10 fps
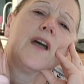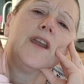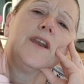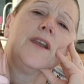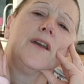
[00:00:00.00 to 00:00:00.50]

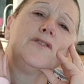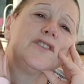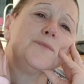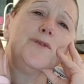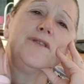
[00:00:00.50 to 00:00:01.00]
don't know,
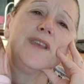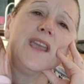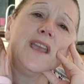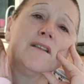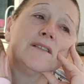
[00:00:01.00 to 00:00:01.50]
just moving
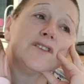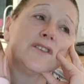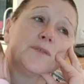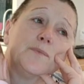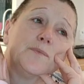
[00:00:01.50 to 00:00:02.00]
here has
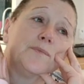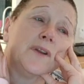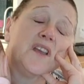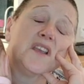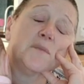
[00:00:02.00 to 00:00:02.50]
just
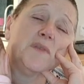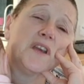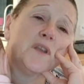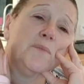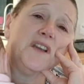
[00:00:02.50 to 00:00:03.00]
like
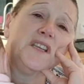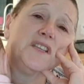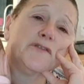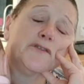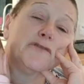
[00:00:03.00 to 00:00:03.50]
been completely
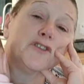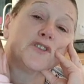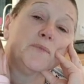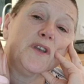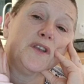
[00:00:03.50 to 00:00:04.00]
different for
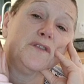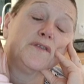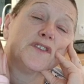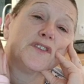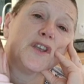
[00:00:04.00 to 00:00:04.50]
us
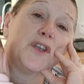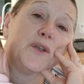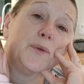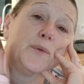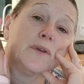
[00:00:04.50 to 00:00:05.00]
both.
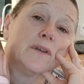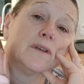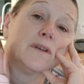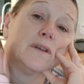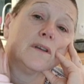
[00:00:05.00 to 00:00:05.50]
So
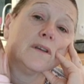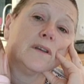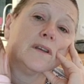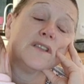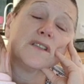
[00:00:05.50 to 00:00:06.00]

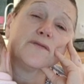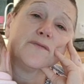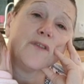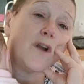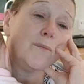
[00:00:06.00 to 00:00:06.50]
it's
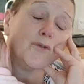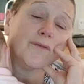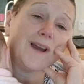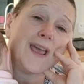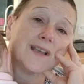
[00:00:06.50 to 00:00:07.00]
far
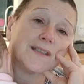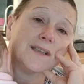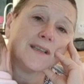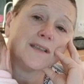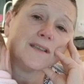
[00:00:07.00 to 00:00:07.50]
more
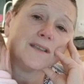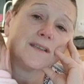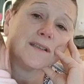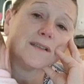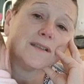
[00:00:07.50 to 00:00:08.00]
relaxing,
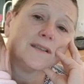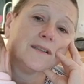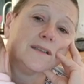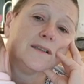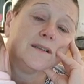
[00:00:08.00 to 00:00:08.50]
and
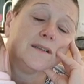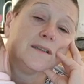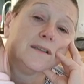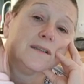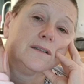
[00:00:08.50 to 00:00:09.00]

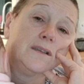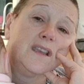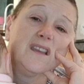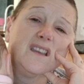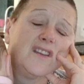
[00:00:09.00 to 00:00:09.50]

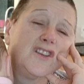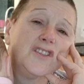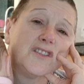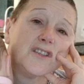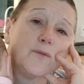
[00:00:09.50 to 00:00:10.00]
yeah, and I
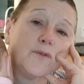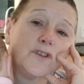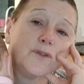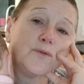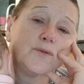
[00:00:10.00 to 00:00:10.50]
just don't want
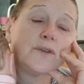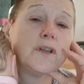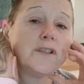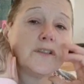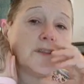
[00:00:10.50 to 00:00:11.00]
to do all,
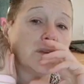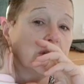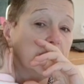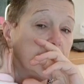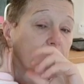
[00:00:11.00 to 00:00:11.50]
I
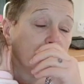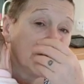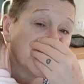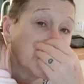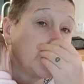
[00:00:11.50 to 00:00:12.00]
don't know, I
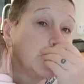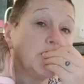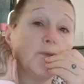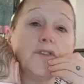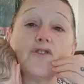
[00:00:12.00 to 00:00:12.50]
just don't want
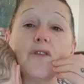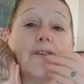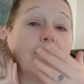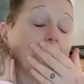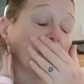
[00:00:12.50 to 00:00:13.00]
to do all the
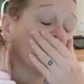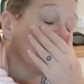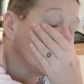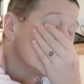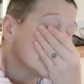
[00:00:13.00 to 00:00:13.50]
traveling and
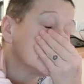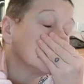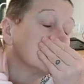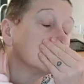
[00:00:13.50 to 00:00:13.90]
things.